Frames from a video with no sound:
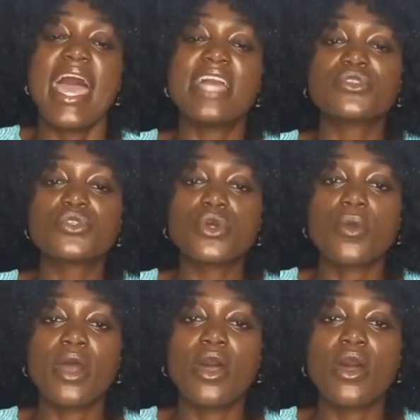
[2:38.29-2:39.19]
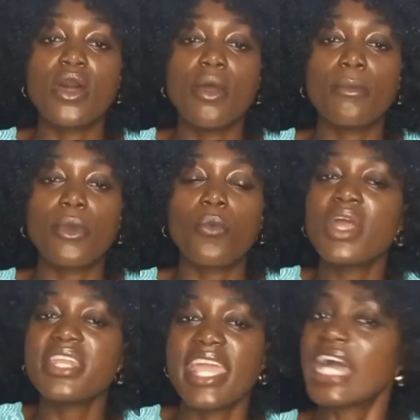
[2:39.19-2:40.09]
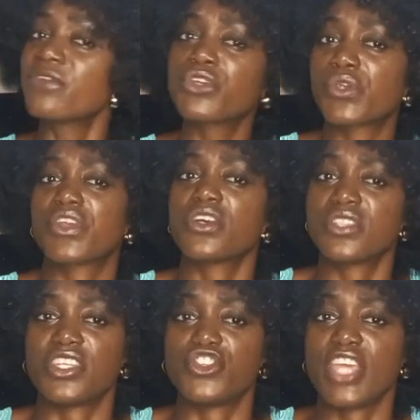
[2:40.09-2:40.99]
And so um, one day, out of curiosity,